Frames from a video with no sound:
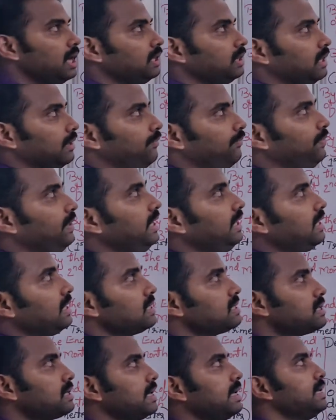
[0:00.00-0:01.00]
the
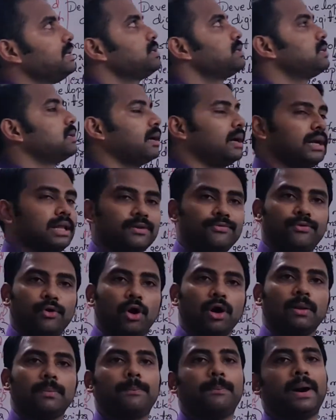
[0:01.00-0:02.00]
fetus is ready
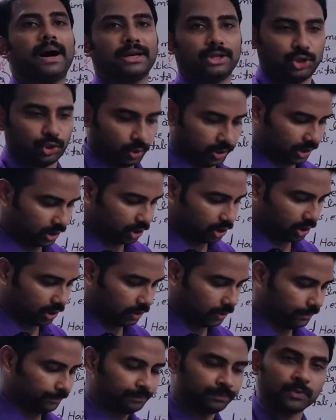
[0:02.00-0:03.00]
for
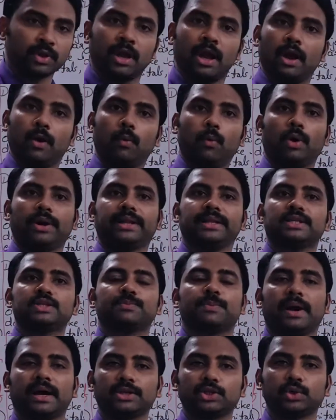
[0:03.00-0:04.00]
parturition. What is
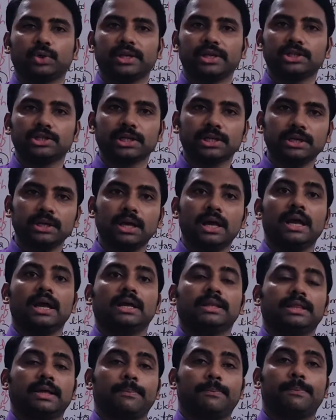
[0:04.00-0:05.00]
parturition?
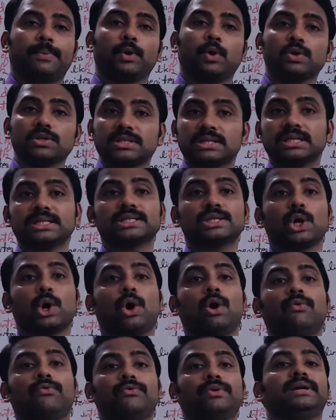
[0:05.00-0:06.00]
The process
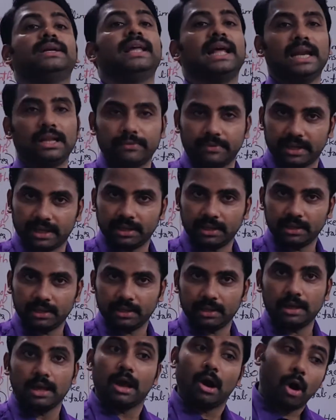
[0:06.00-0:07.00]
of delivery
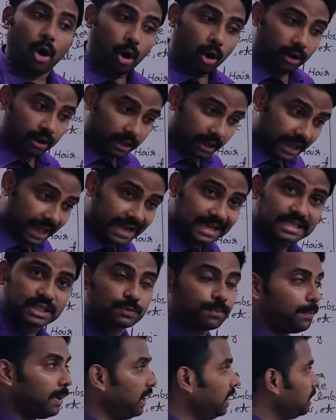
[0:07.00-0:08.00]
or
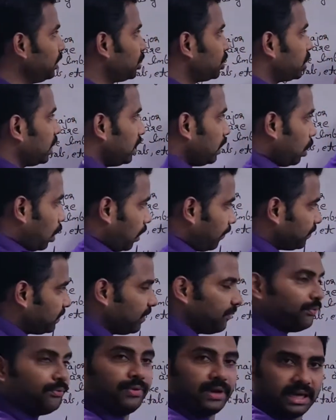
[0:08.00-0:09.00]
expulsion of the
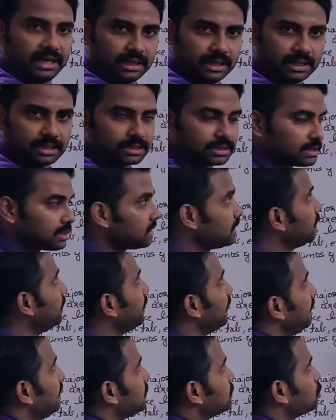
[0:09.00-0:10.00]
fetus
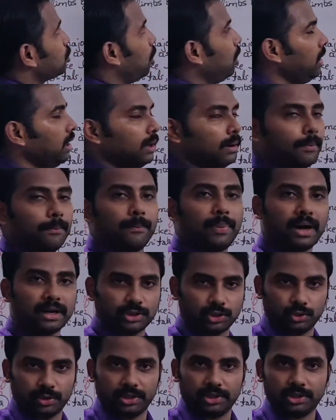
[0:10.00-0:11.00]
is called
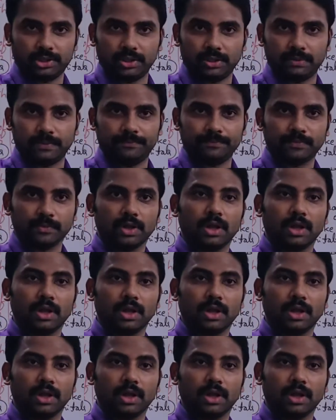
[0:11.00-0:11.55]
parturition.